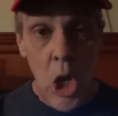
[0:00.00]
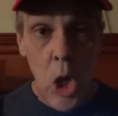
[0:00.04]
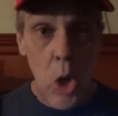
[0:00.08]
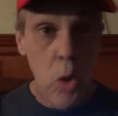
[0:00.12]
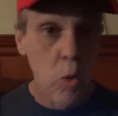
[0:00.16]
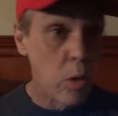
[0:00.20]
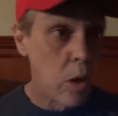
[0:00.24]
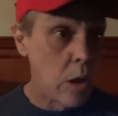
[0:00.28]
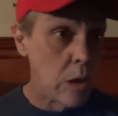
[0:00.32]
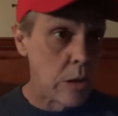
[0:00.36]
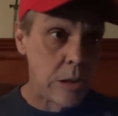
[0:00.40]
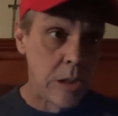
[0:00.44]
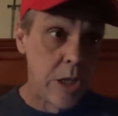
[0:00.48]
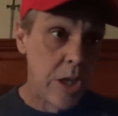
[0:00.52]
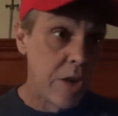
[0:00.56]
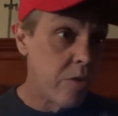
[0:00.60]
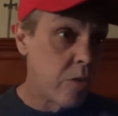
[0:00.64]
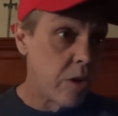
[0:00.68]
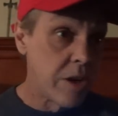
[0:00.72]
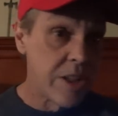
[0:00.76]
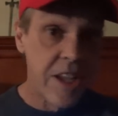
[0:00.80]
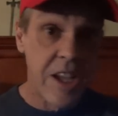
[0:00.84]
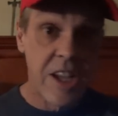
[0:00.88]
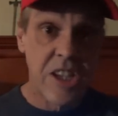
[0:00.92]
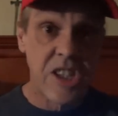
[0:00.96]
who
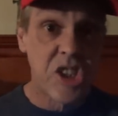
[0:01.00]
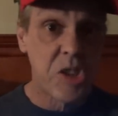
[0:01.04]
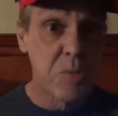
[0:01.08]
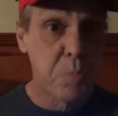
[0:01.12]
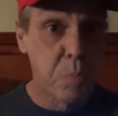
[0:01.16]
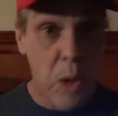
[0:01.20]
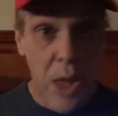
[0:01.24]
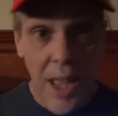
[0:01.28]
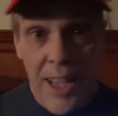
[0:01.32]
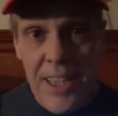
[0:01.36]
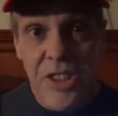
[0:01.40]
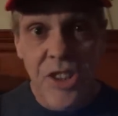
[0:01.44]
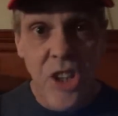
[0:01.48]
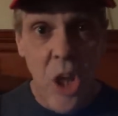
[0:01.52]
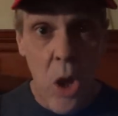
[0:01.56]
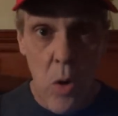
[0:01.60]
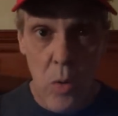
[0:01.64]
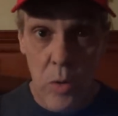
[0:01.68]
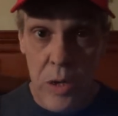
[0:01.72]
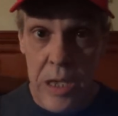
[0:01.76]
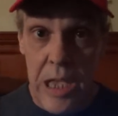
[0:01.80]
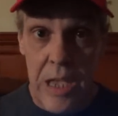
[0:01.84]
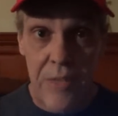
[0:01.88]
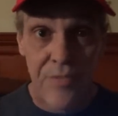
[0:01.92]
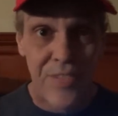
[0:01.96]
literally explains to
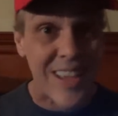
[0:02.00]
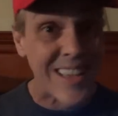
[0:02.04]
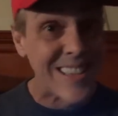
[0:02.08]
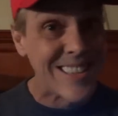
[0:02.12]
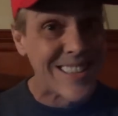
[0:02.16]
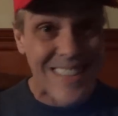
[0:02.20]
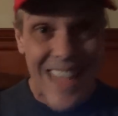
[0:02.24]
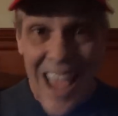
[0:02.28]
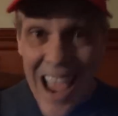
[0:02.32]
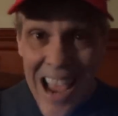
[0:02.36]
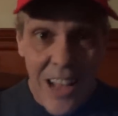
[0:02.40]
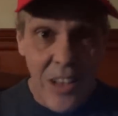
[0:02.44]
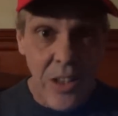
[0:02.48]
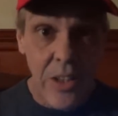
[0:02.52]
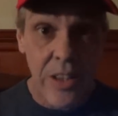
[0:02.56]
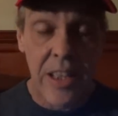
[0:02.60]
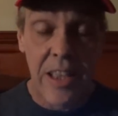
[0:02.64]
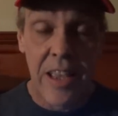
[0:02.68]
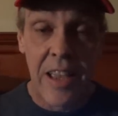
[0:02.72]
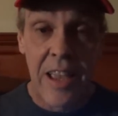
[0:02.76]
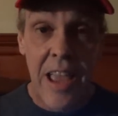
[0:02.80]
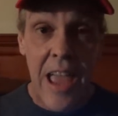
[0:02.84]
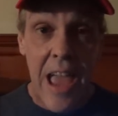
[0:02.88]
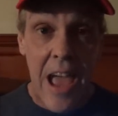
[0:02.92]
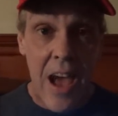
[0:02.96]
O'Keefe
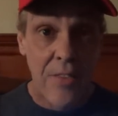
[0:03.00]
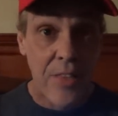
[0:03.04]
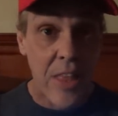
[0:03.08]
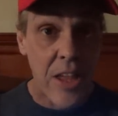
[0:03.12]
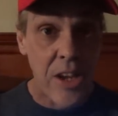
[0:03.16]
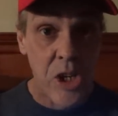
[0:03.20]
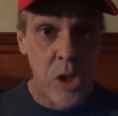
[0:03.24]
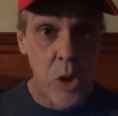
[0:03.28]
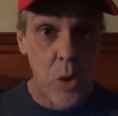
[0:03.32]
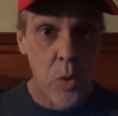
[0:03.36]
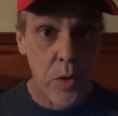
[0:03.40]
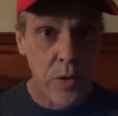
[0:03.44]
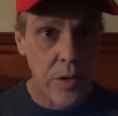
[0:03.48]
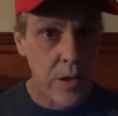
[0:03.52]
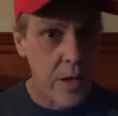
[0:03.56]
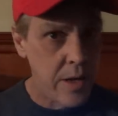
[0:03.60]
exactly how they do it,